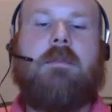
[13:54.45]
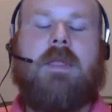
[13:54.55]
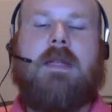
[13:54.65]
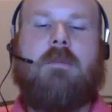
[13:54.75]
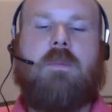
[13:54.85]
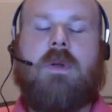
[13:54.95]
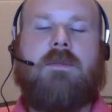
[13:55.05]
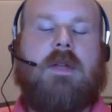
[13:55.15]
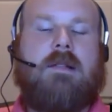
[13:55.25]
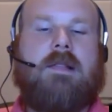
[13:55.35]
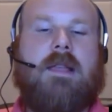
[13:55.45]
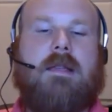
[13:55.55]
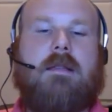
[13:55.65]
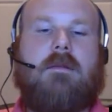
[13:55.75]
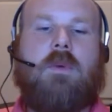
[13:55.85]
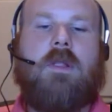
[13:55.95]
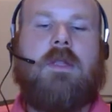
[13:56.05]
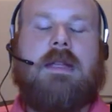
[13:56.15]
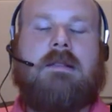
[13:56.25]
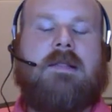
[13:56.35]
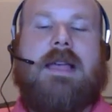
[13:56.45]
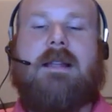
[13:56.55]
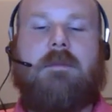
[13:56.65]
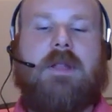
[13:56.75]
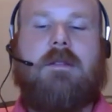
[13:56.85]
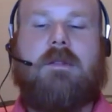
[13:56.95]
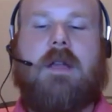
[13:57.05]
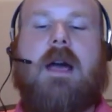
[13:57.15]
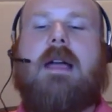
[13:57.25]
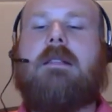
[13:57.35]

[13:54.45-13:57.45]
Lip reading: but they would have lost that whether they had sat on plays or not.